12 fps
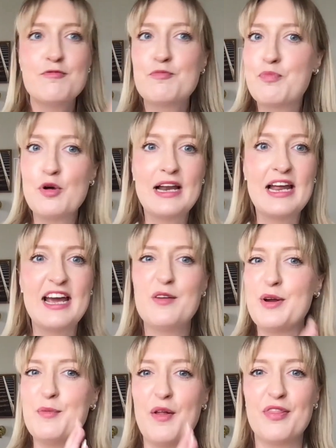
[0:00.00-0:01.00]
brilliant,
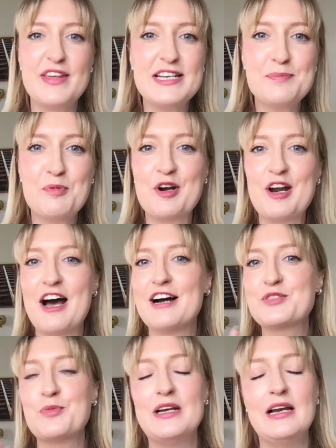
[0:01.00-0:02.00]
we want this
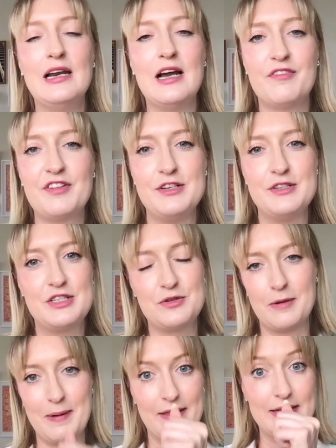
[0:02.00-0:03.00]
product. We'd love you to talk
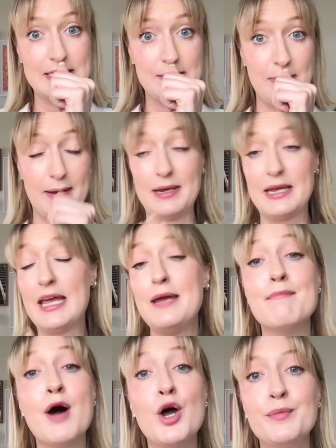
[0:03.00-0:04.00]
about this maybe key
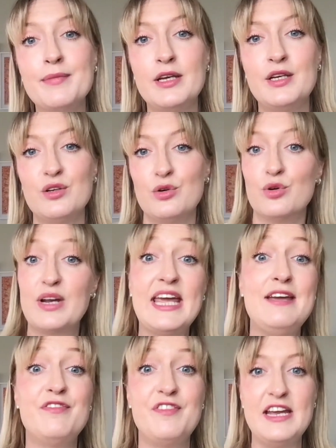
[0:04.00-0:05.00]
moment or
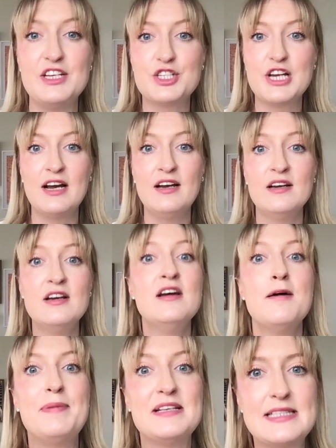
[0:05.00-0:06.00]
key feature,
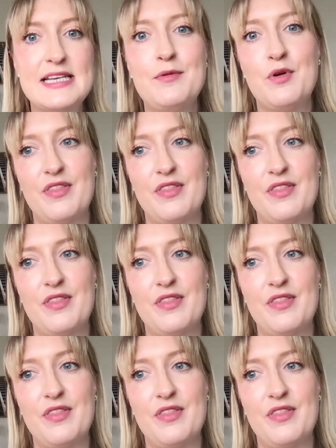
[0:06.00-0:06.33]
but see what